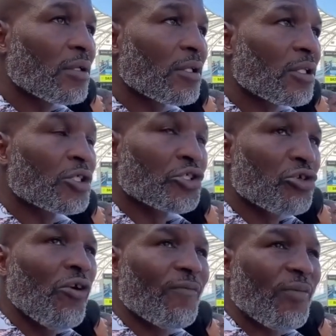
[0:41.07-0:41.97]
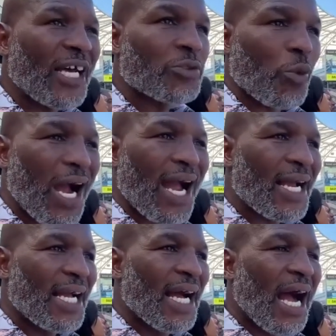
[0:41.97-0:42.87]
my prediction
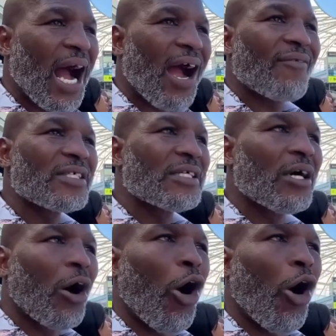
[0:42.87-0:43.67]
will